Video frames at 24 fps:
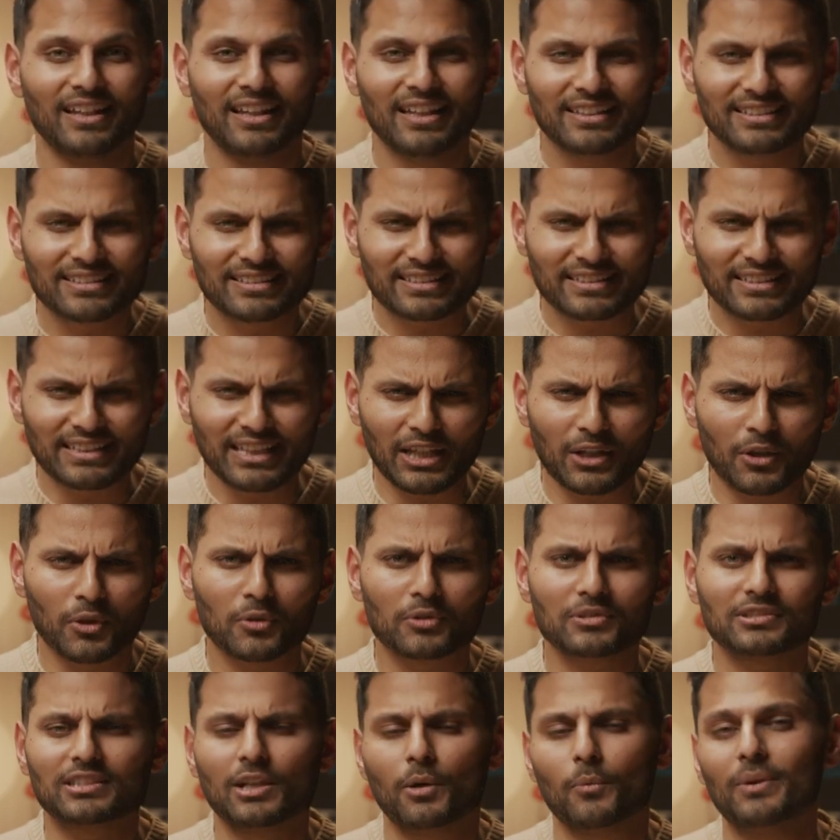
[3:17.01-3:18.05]

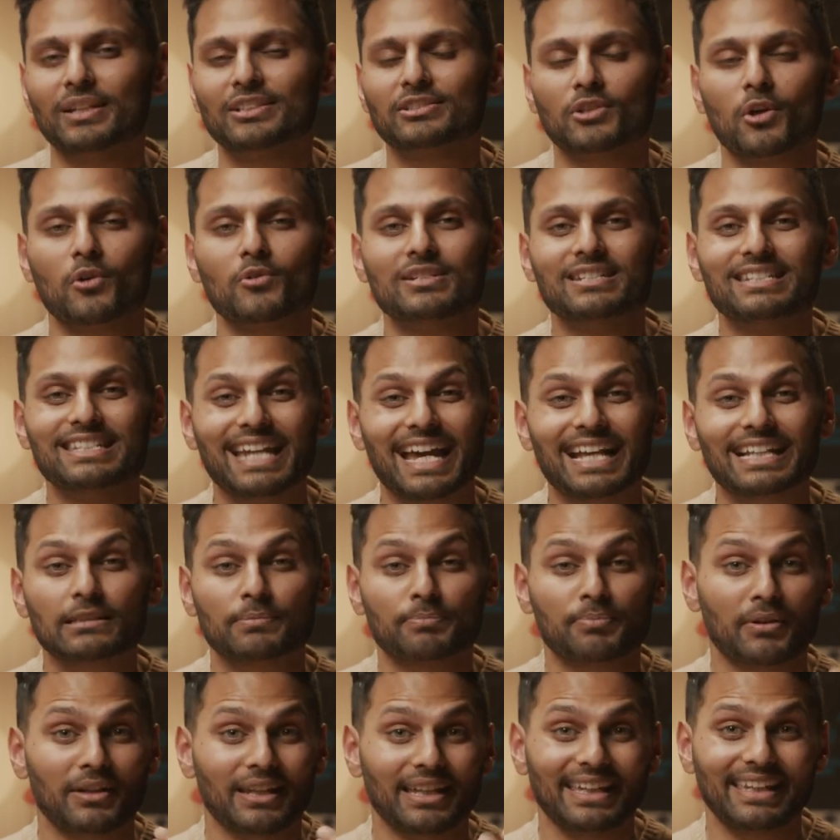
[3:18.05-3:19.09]
Skills that we so
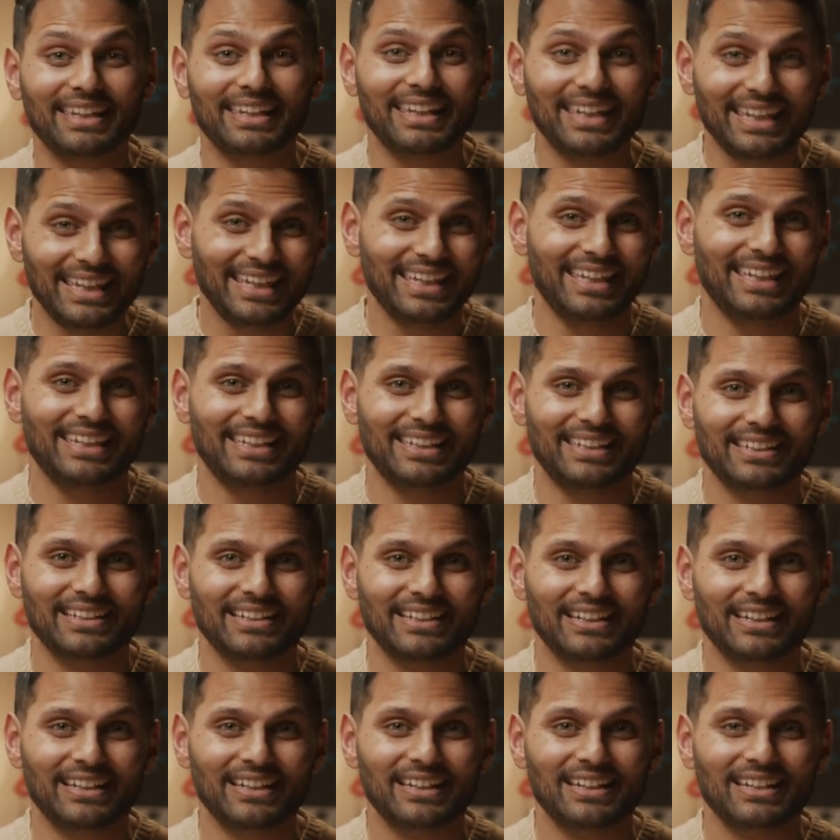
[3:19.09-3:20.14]
desperately need
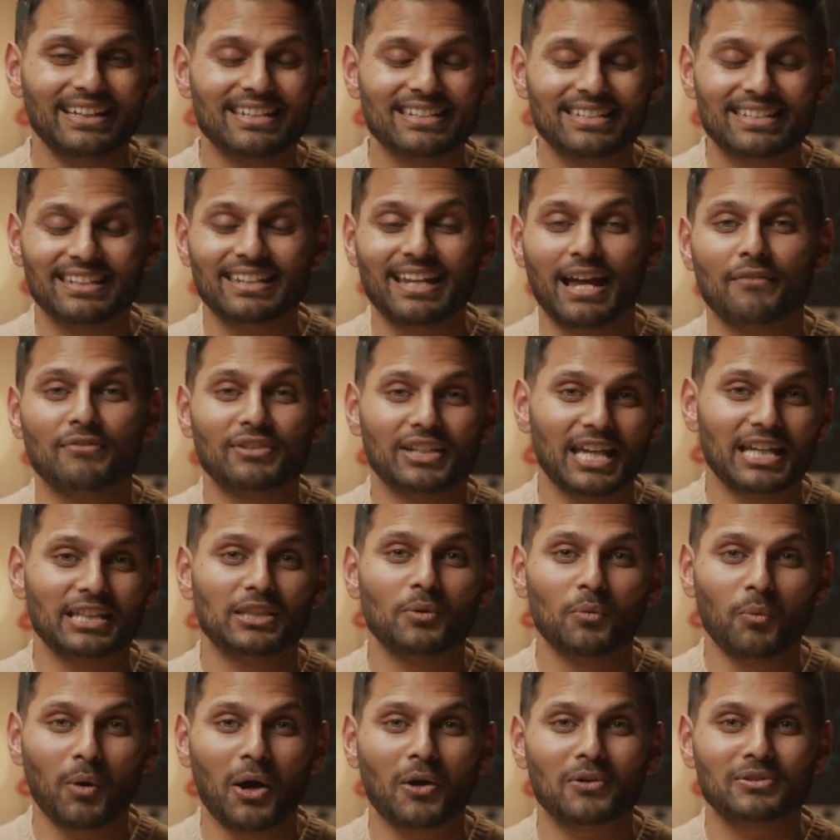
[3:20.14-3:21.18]
to navigate
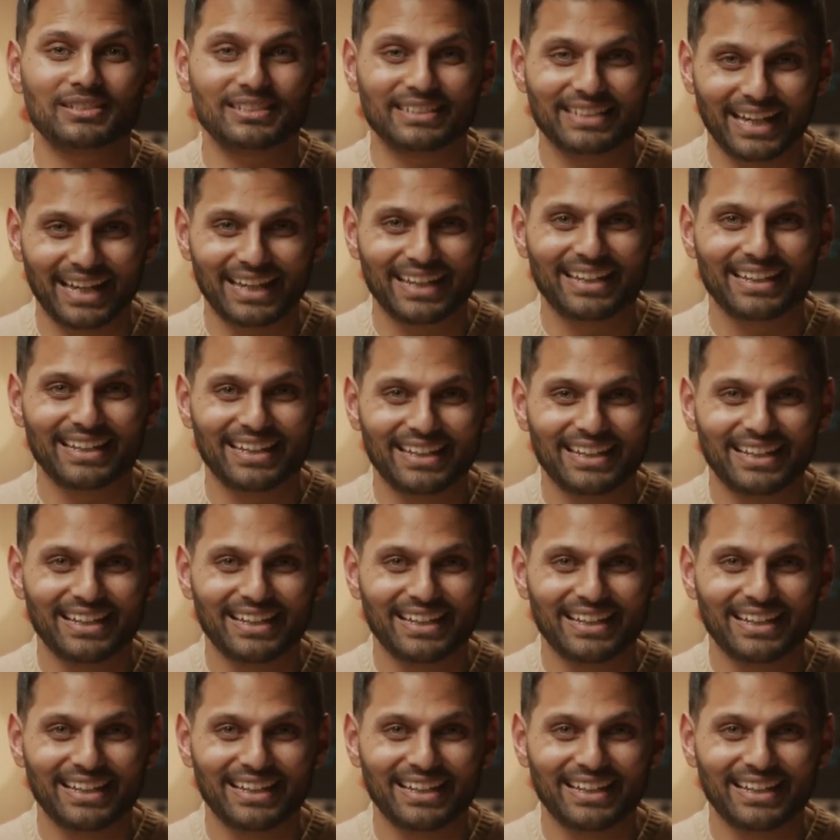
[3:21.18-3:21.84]
the world today.